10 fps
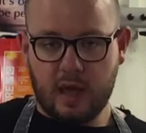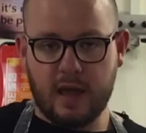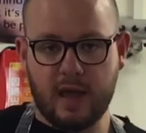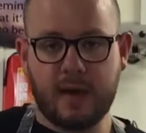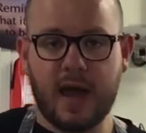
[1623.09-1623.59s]

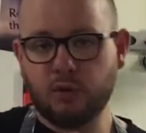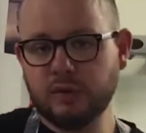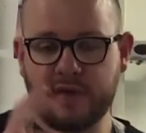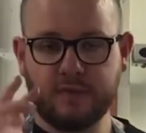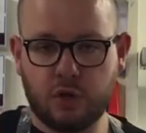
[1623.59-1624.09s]
I
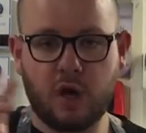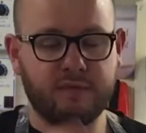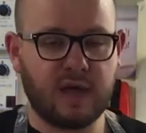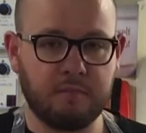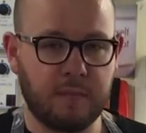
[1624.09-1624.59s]
always have a jar
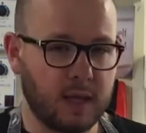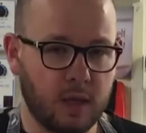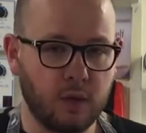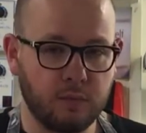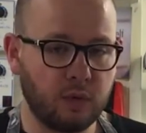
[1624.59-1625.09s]
of that in my
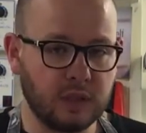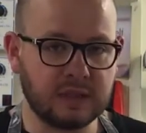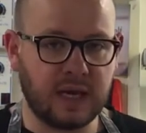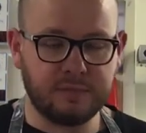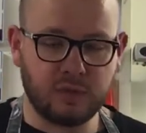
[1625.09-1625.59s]
home all the time,